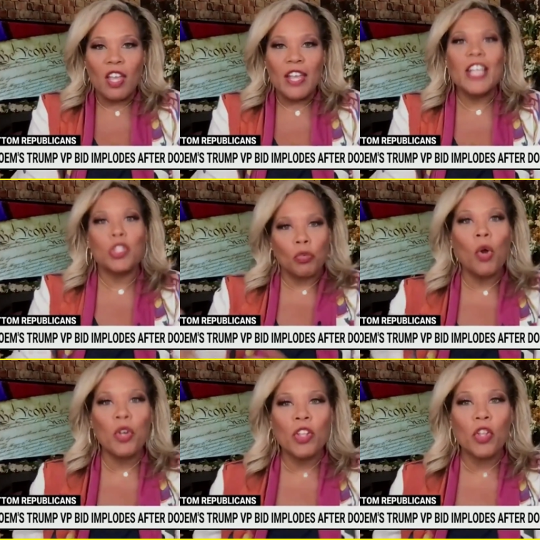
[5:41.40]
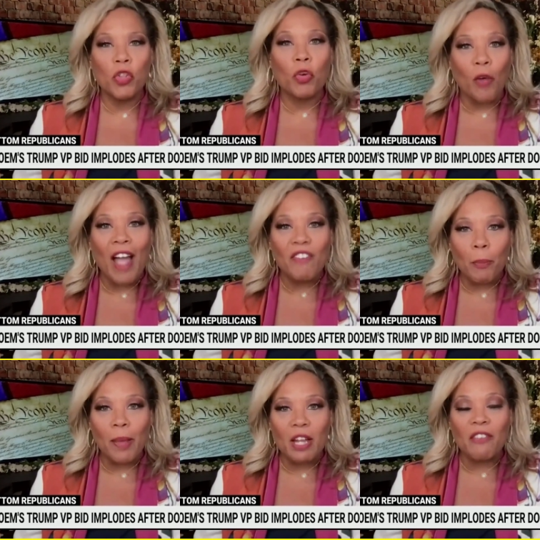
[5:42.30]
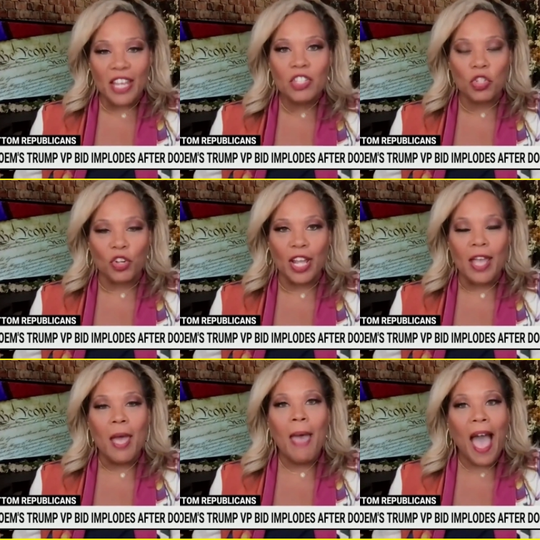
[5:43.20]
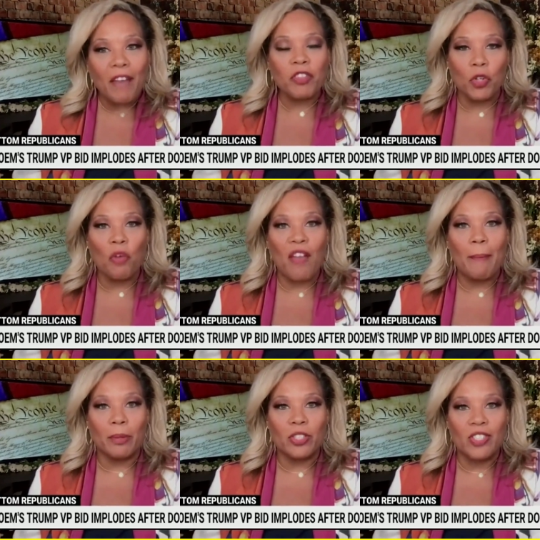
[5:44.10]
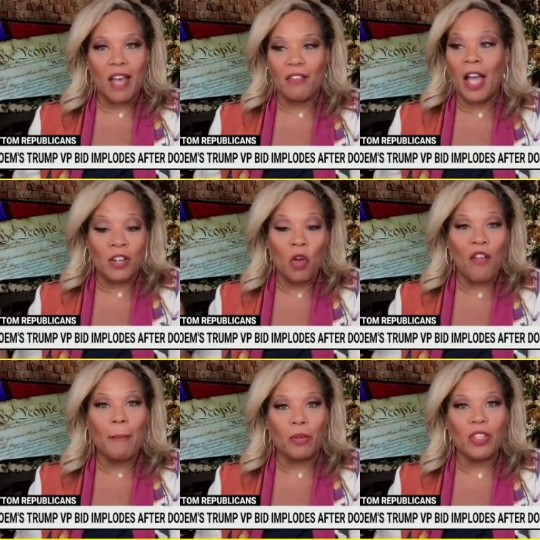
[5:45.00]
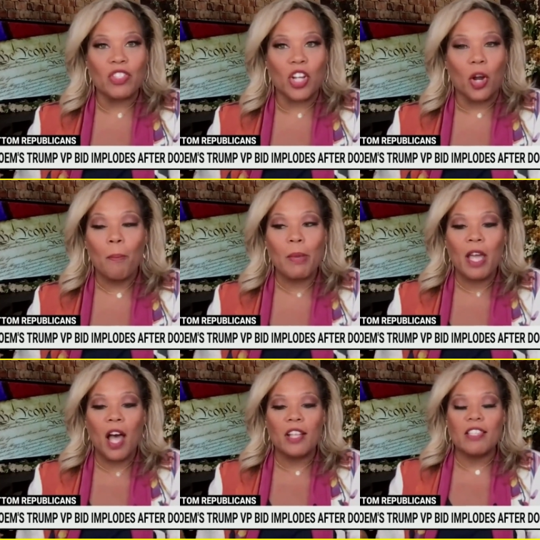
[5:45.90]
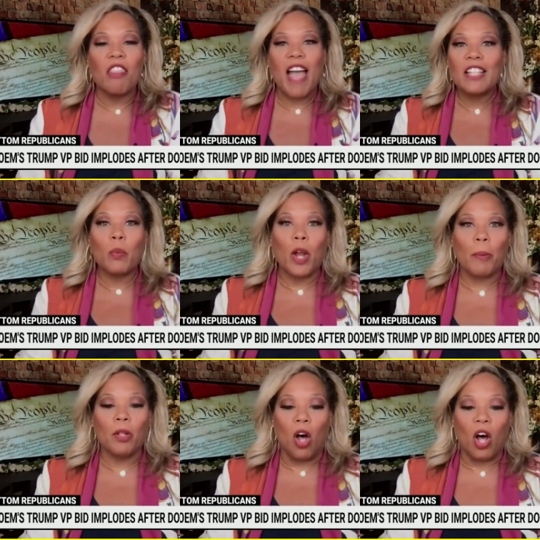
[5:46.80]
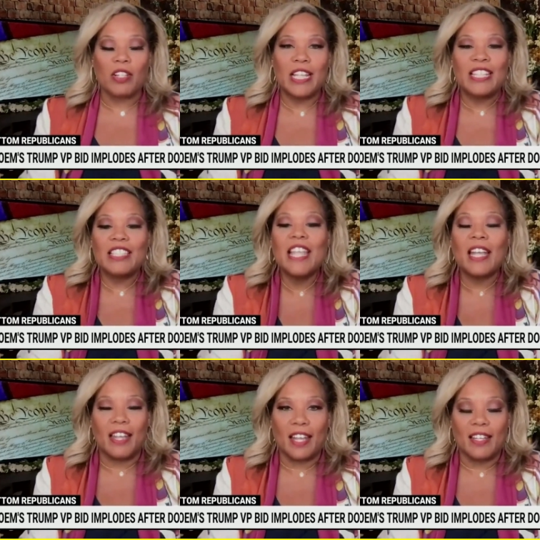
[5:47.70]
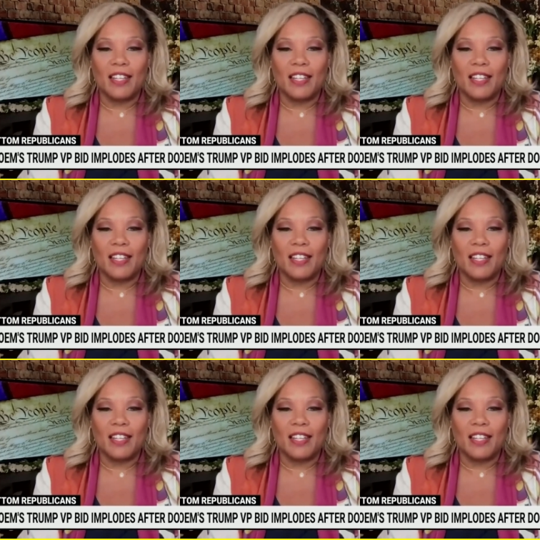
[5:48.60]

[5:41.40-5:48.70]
is thrown into the gravel pit of history after November uh, November this year because that's where it belongs. It's sickening.